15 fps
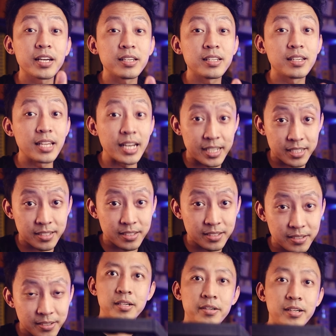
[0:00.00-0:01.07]
can it last?
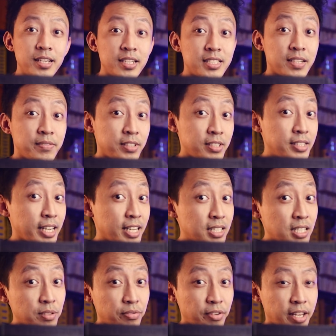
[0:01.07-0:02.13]
Alright, let's say I have this
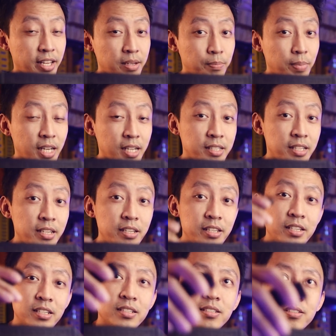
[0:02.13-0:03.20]
Dyson fan plugged in
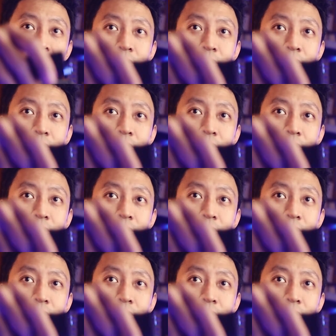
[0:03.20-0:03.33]
here.